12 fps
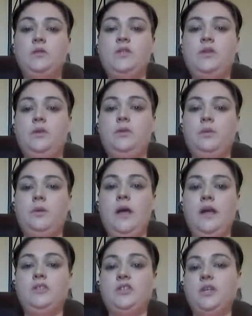to
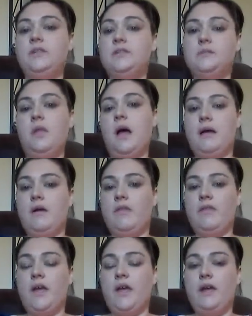kind of shed some light
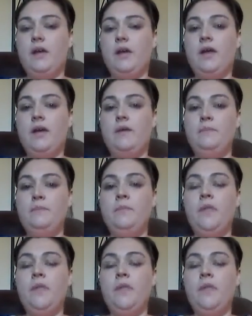on that area.